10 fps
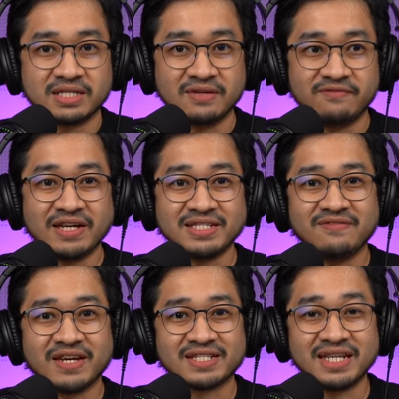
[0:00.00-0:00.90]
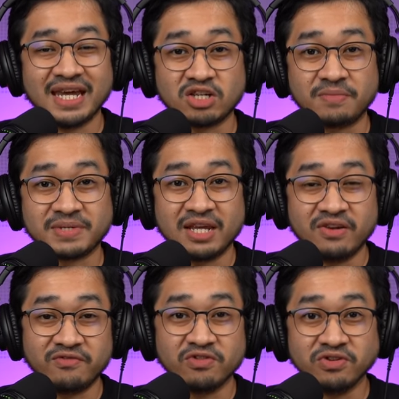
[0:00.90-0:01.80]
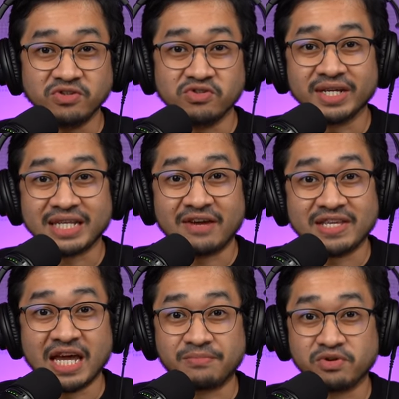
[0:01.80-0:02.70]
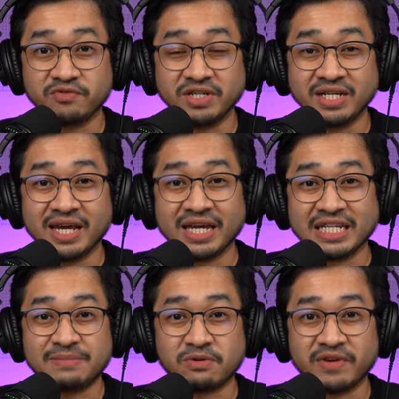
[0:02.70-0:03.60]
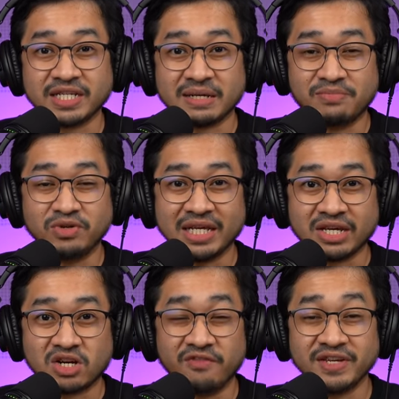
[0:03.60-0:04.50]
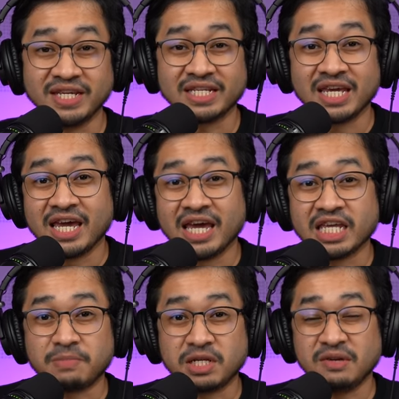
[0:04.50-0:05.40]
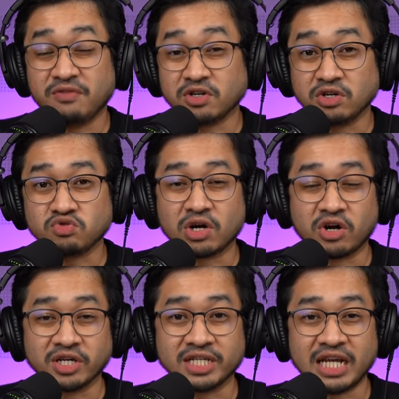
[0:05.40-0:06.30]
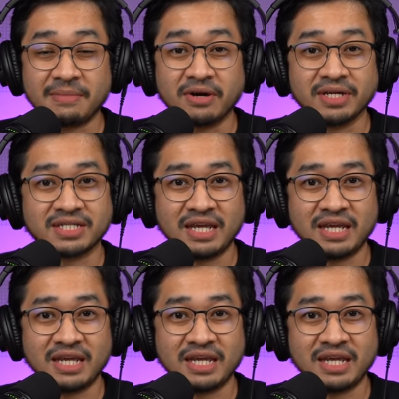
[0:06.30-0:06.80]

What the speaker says: The Pfizer vaccine has obtained full US FDA approval and this provides a boost in confidence, especially for those who are concerned about its